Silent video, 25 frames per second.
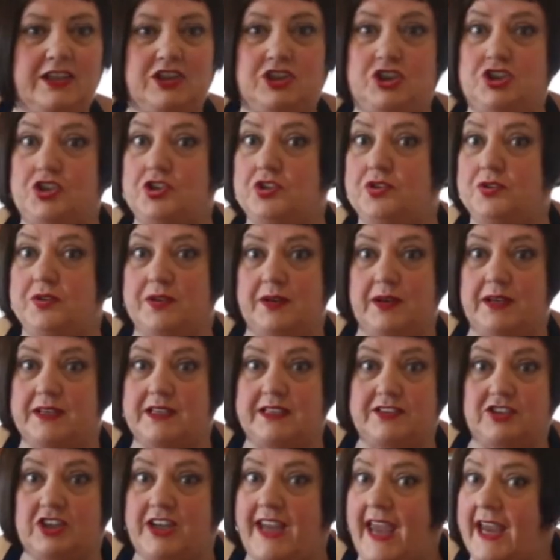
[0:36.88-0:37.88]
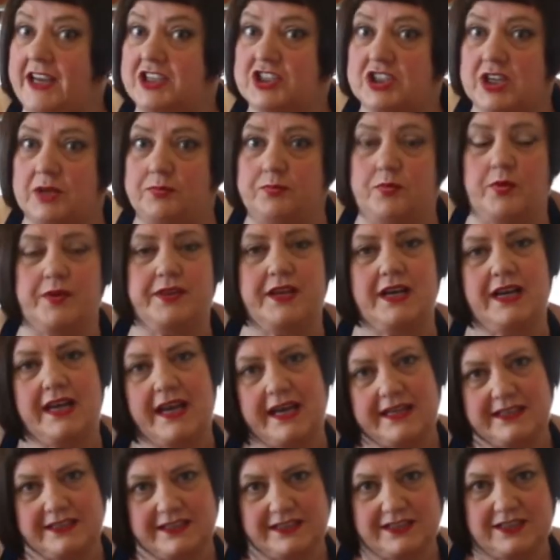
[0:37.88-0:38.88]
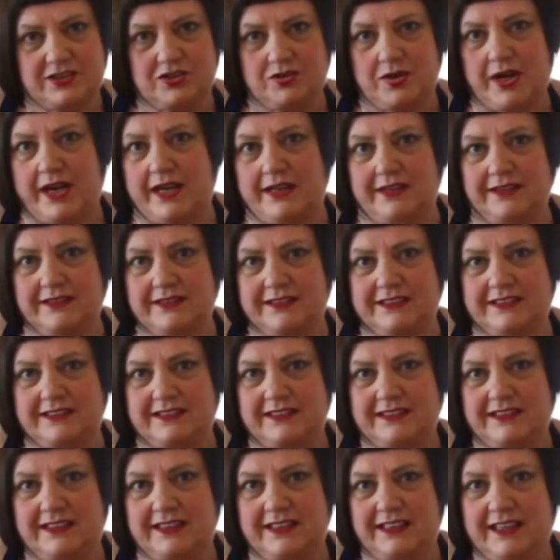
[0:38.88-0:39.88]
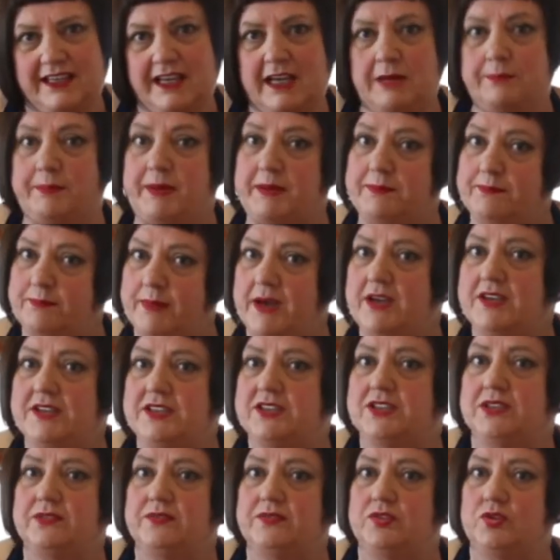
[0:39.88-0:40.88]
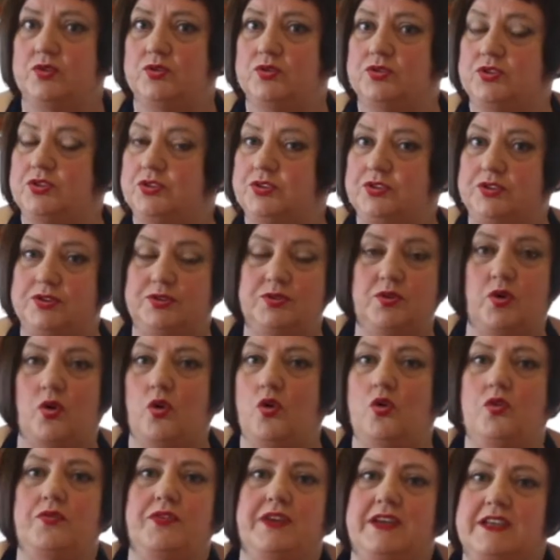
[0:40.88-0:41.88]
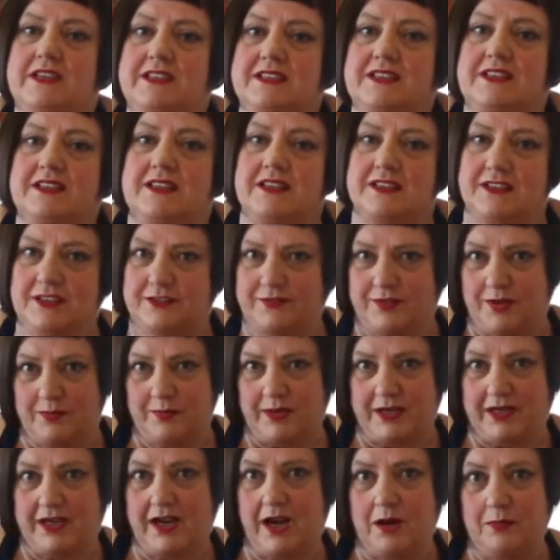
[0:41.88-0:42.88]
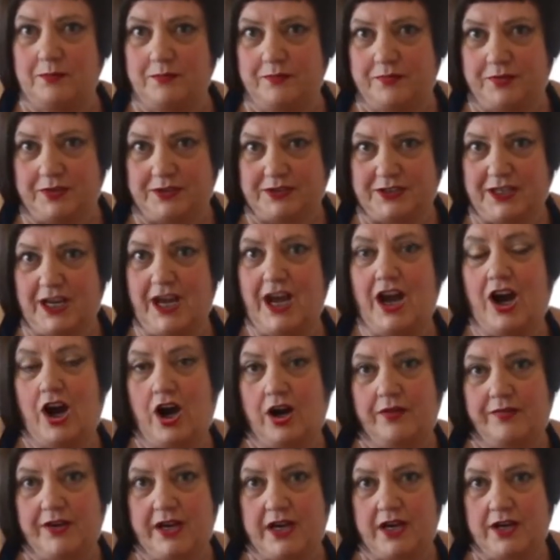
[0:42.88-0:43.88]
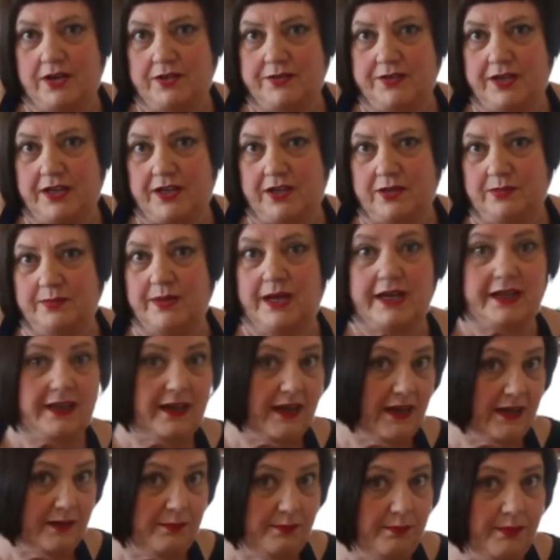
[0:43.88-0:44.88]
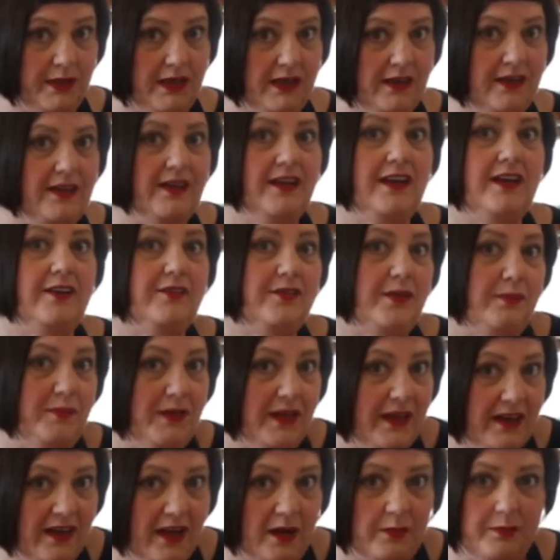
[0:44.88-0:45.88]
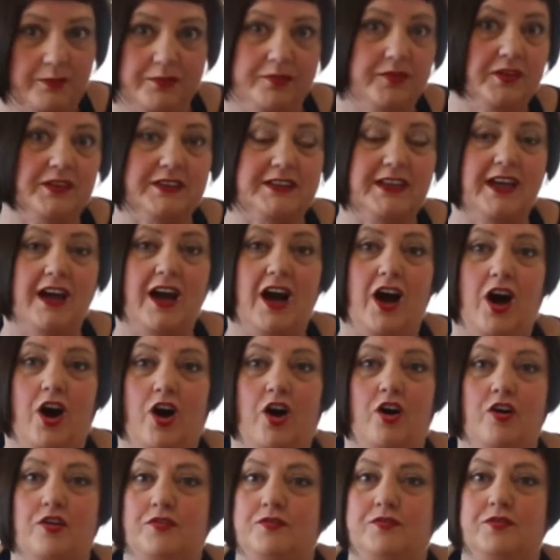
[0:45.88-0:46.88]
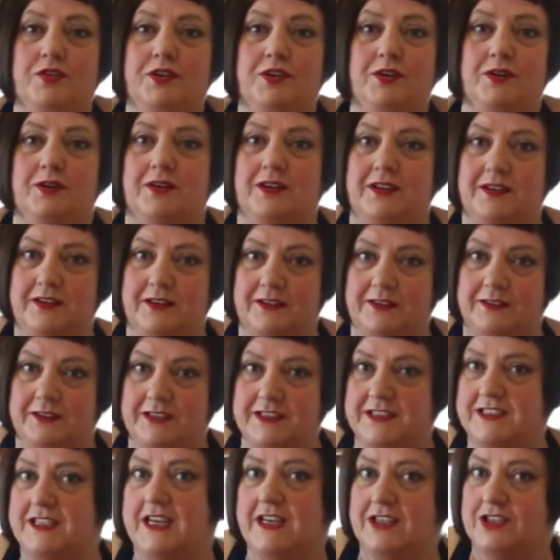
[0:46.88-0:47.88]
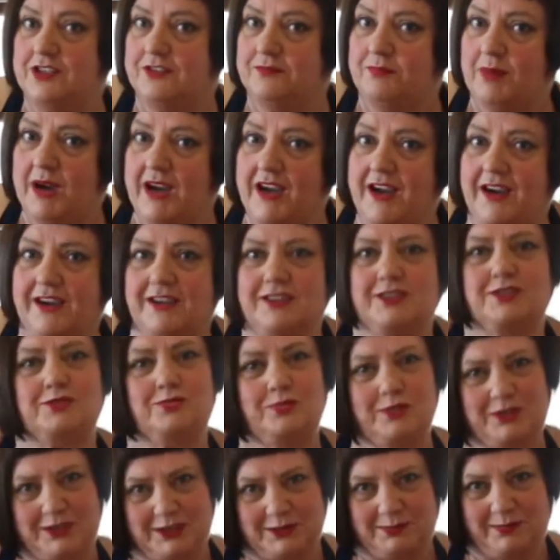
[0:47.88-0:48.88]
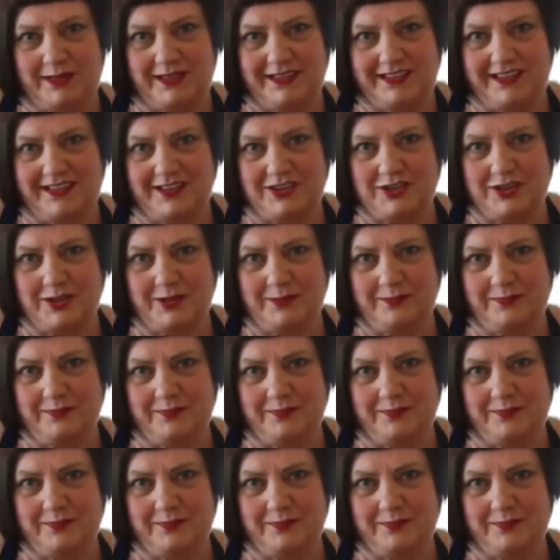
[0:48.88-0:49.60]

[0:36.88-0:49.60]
to catch up with the latest trends, but most of all to do all these things from the comfort of our own home, and like me, from the comfort of the center of my house, which is my kitchen.